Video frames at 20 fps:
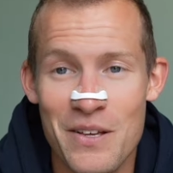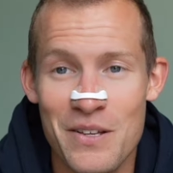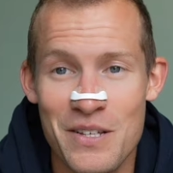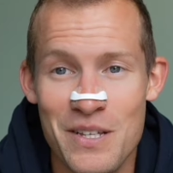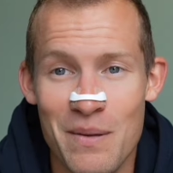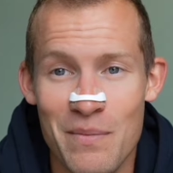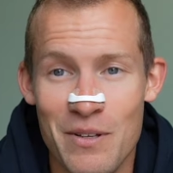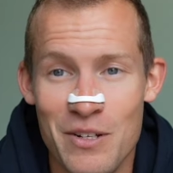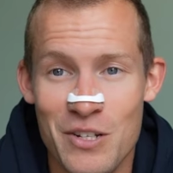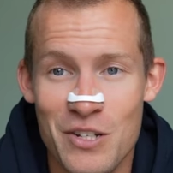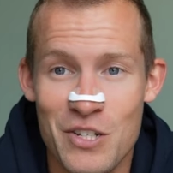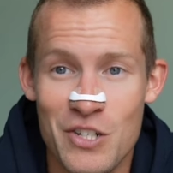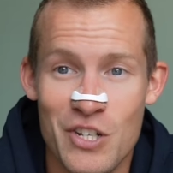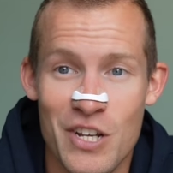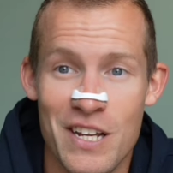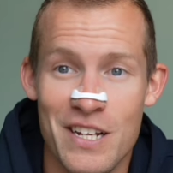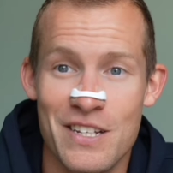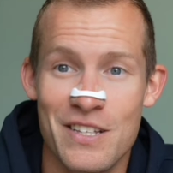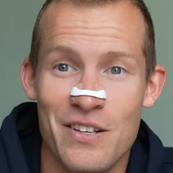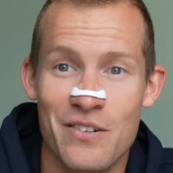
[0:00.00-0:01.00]
you simply just
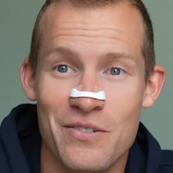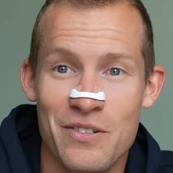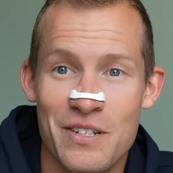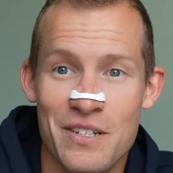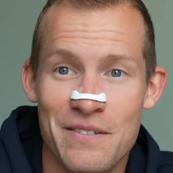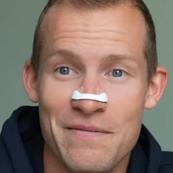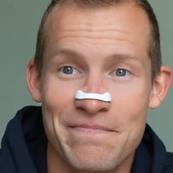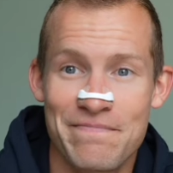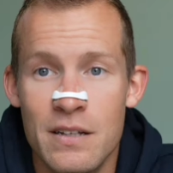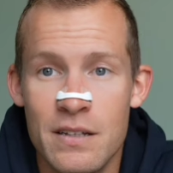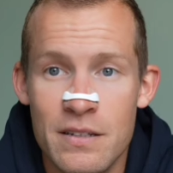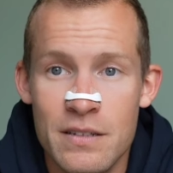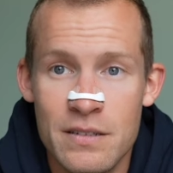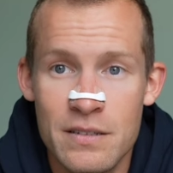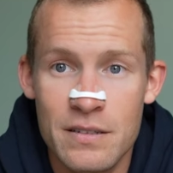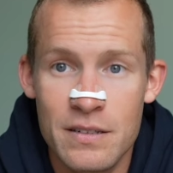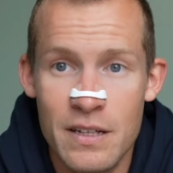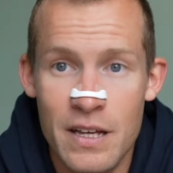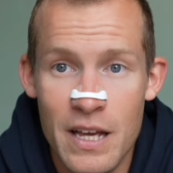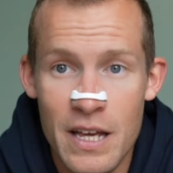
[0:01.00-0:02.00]
change those.
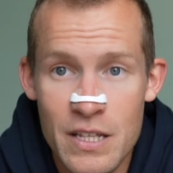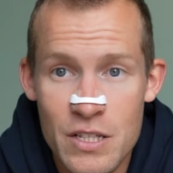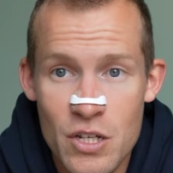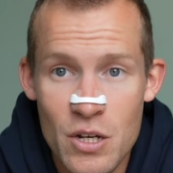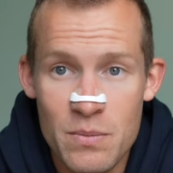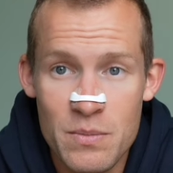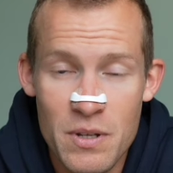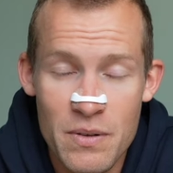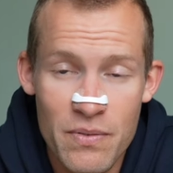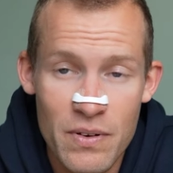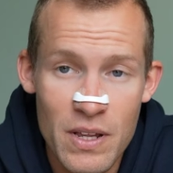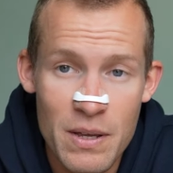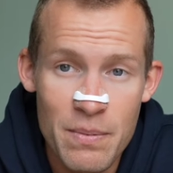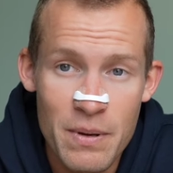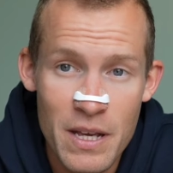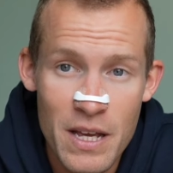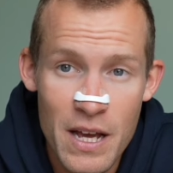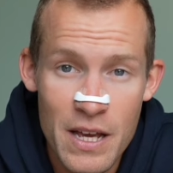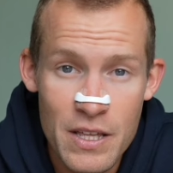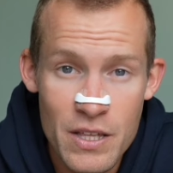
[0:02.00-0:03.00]
In terms of
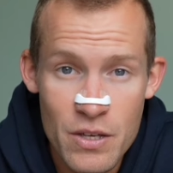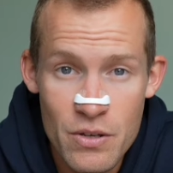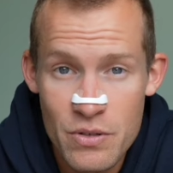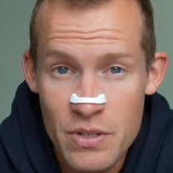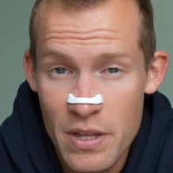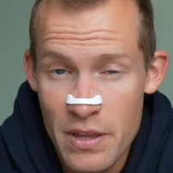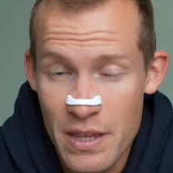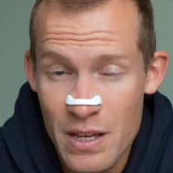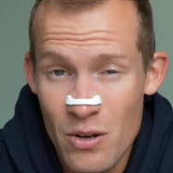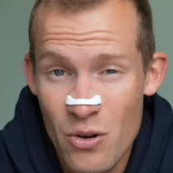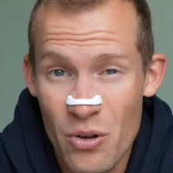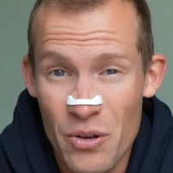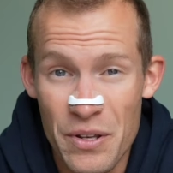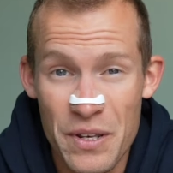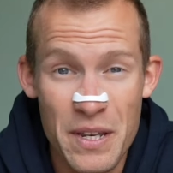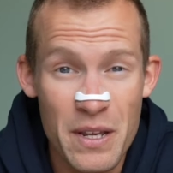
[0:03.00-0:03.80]
sleeping, I use a thing called